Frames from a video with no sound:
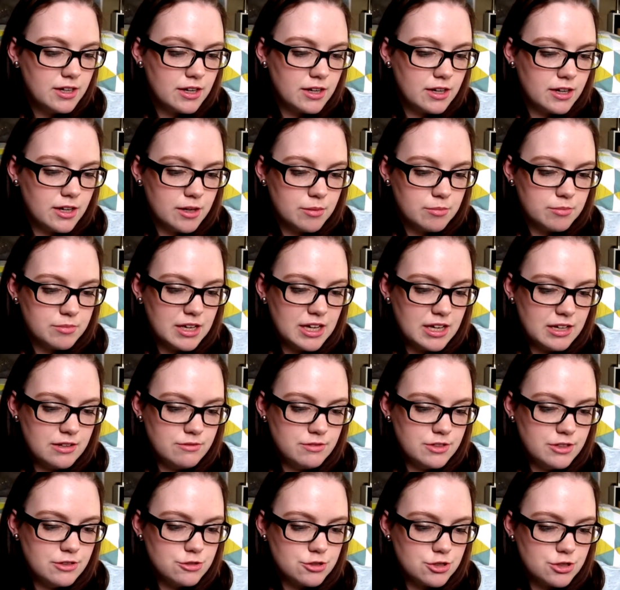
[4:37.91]

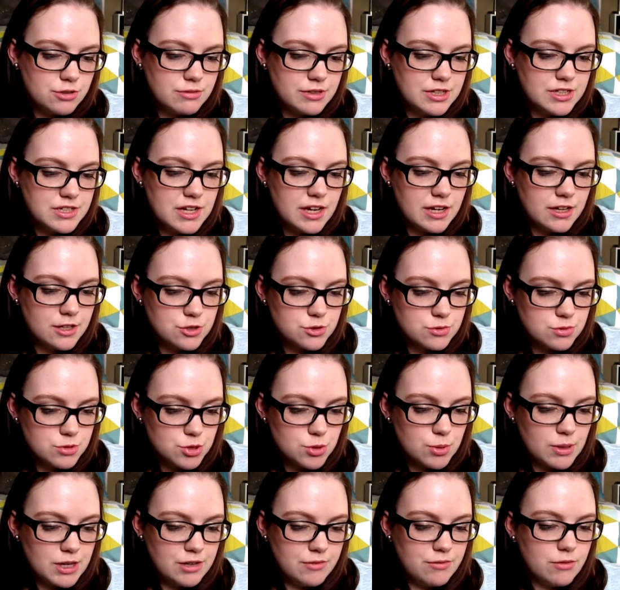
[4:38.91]
That usually retails for
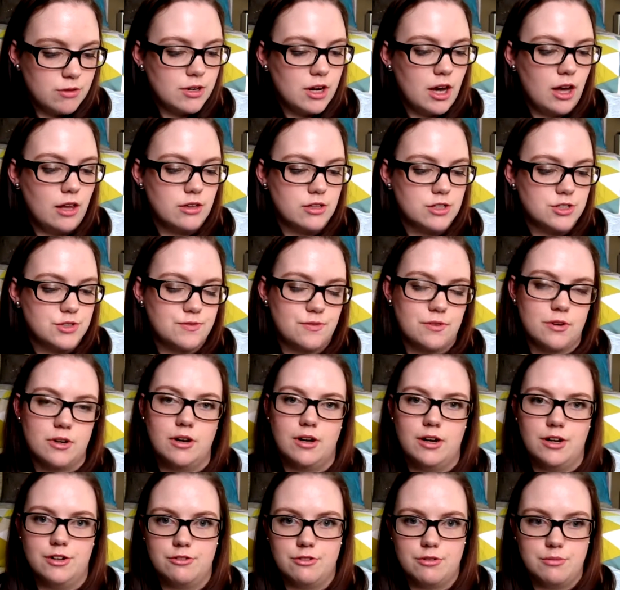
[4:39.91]
$24 for
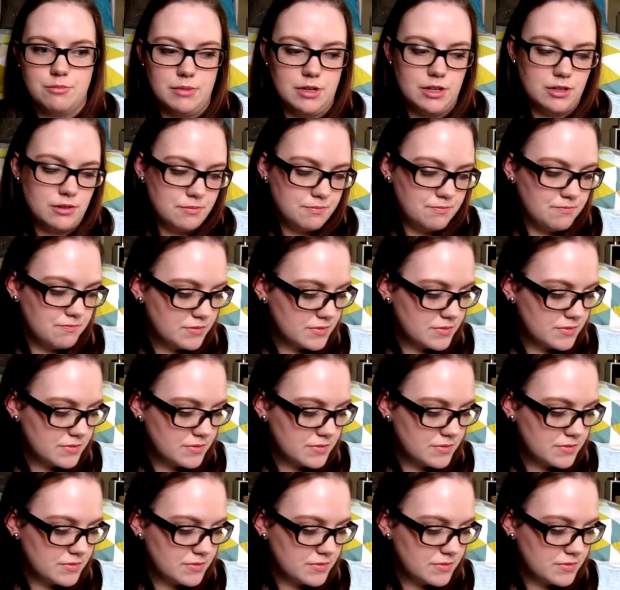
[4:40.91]
100 ml.